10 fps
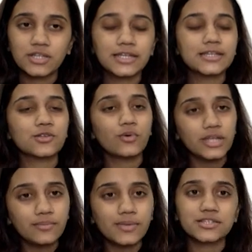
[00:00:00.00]
There is
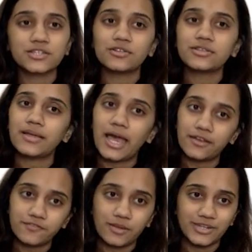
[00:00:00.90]
only masculine
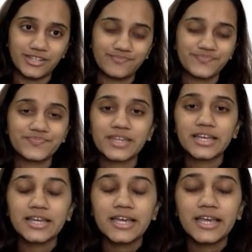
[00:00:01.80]
and feminine.
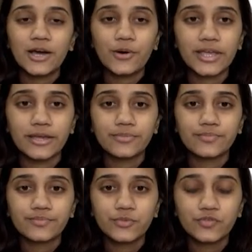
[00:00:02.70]
Okay,
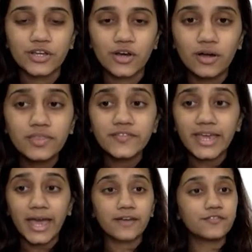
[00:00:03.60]
moving on,
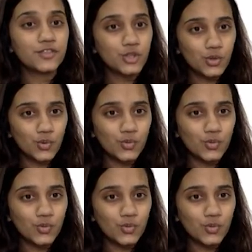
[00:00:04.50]
we have nous,